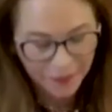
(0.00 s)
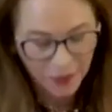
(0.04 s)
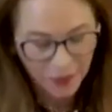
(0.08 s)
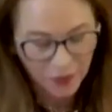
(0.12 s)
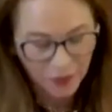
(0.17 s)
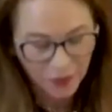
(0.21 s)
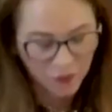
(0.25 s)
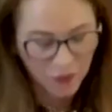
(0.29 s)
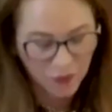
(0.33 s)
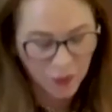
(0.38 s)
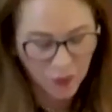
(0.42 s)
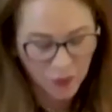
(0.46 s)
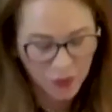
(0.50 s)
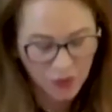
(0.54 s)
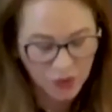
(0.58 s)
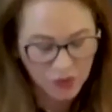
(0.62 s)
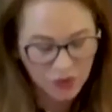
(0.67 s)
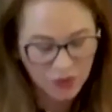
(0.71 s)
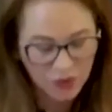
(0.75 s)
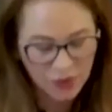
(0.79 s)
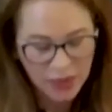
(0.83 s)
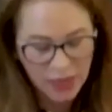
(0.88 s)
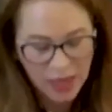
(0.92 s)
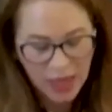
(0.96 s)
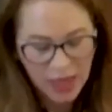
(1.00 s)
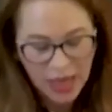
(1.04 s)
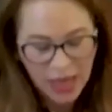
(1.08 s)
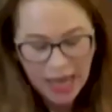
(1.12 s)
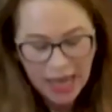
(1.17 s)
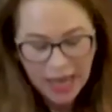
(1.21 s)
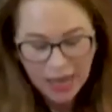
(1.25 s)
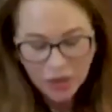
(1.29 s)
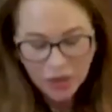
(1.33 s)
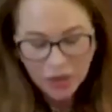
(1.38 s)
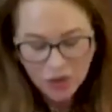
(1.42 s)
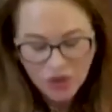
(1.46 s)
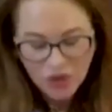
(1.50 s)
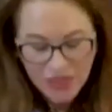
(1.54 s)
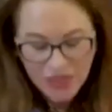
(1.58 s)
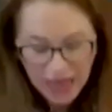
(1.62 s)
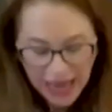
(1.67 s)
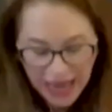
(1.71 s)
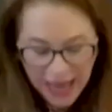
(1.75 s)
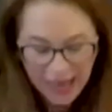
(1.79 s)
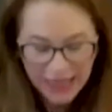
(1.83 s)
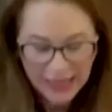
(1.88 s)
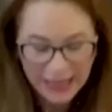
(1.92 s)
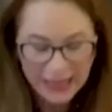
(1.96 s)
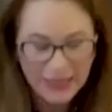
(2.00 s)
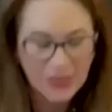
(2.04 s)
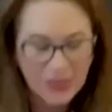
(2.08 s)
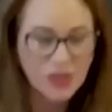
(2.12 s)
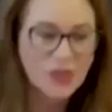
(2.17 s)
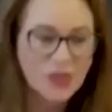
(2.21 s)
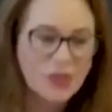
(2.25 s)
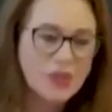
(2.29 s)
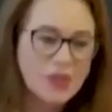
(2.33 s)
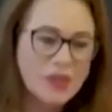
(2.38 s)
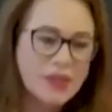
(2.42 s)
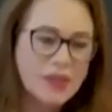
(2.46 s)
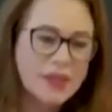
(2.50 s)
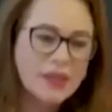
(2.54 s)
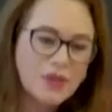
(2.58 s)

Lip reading: Of course, the challenge